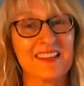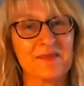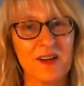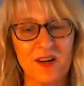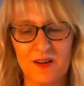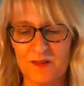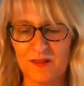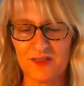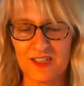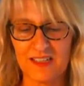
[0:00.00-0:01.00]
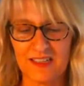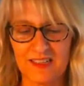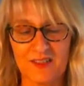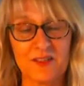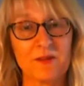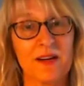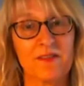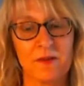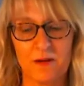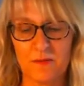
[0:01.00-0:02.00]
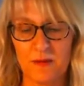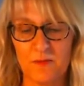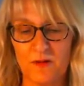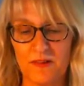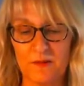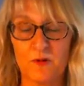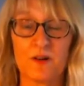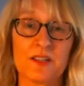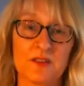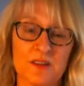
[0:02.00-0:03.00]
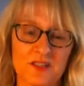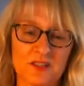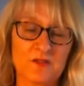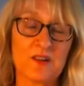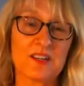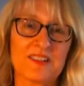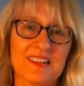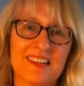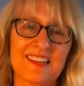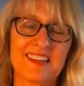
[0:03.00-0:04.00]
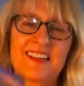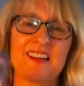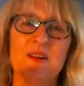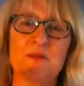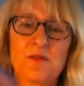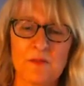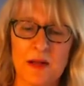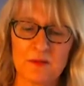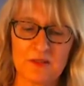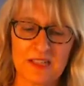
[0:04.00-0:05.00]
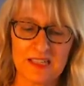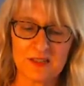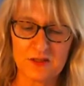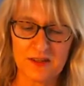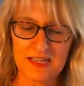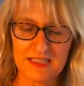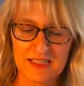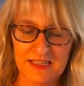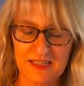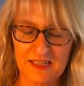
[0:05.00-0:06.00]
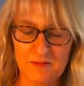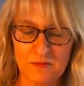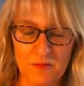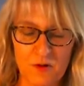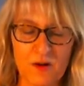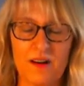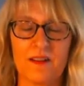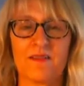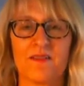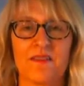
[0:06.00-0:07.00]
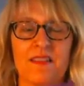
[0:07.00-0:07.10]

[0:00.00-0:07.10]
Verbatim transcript: them go or gently turn away from them and move more in a direction of greater clarity where I'm able to integrate more of